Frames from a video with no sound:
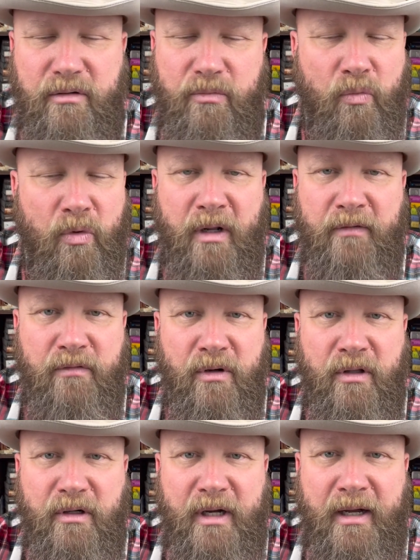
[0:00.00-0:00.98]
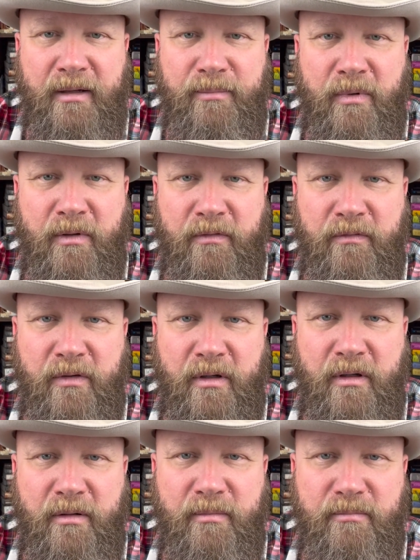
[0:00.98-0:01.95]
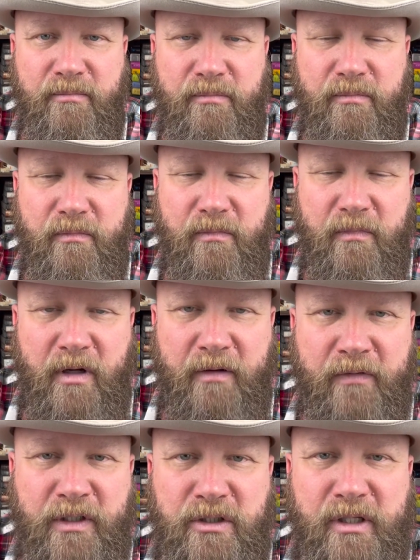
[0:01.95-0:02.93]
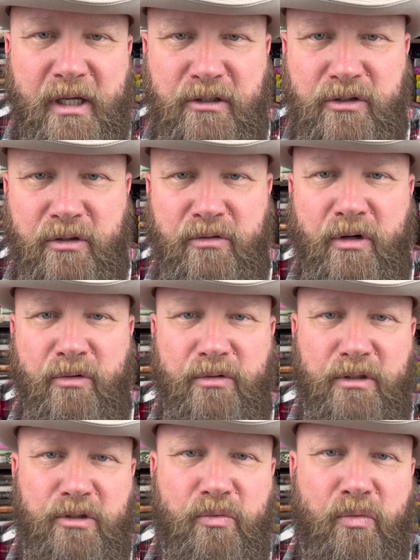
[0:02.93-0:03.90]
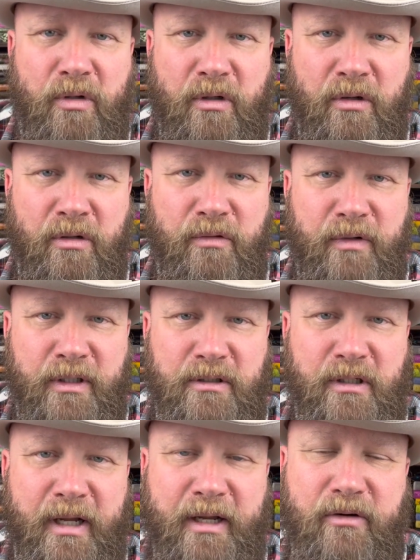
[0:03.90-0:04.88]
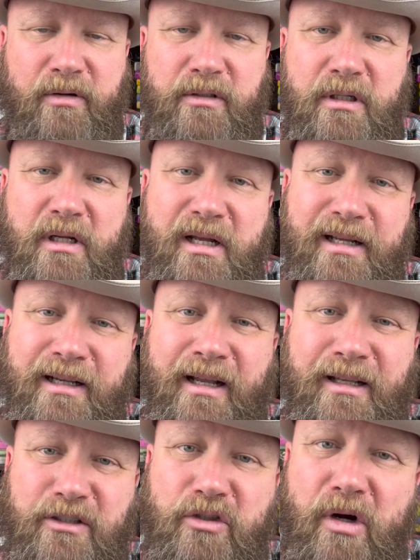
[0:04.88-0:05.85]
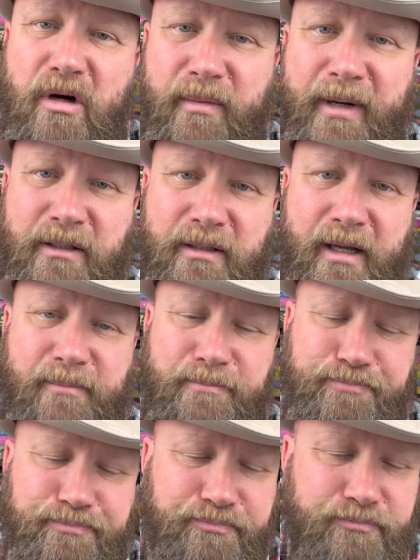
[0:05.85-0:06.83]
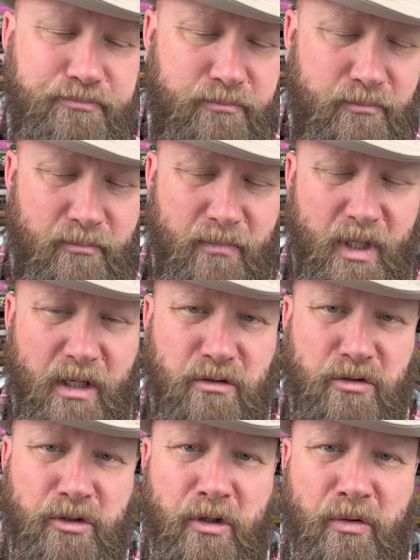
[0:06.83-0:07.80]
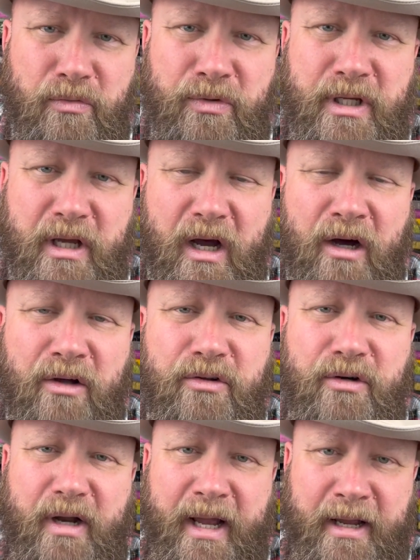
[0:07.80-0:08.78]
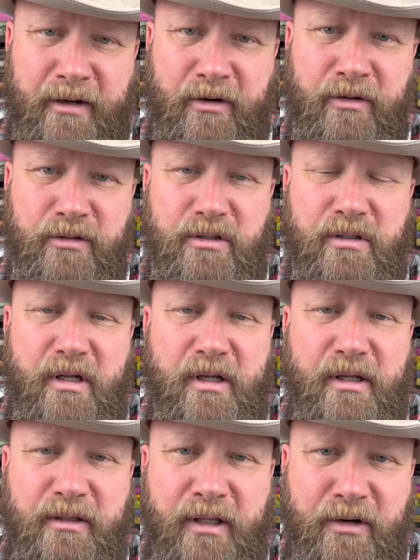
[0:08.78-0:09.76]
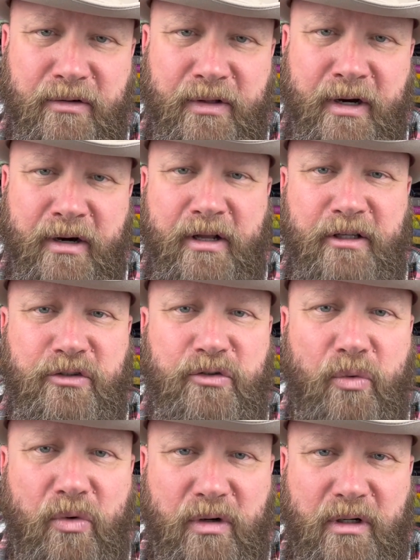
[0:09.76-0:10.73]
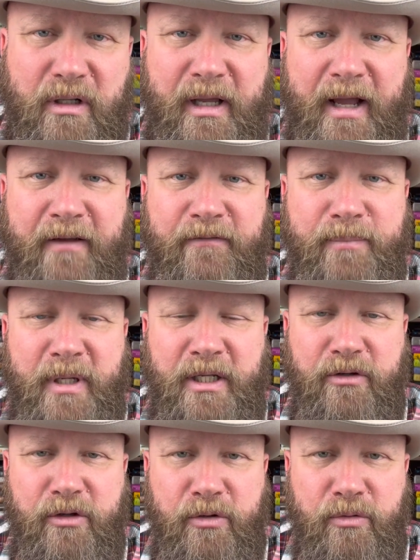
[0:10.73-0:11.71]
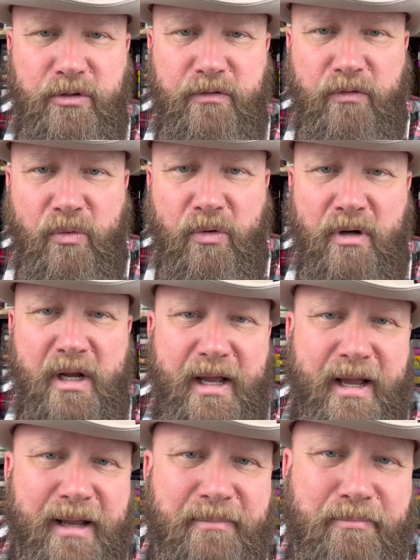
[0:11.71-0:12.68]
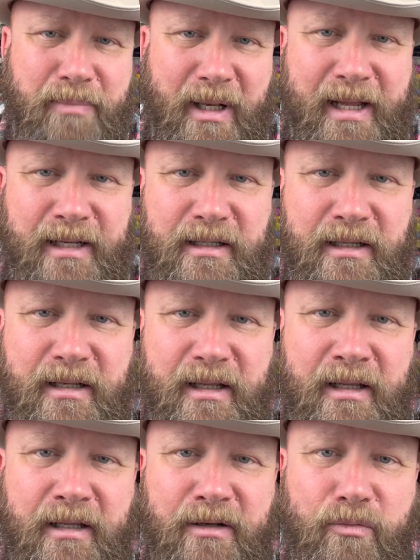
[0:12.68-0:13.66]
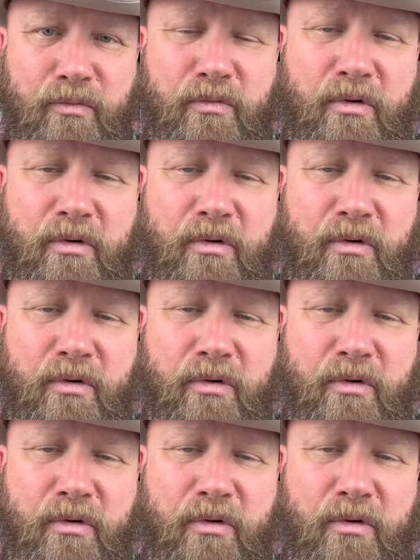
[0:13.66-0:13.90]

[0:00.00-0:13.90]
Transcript: whatever other type of vegetation growth that you want on the rest of the acreage. Now let's talk about that. So the other acres that are there historically have been used for and planted in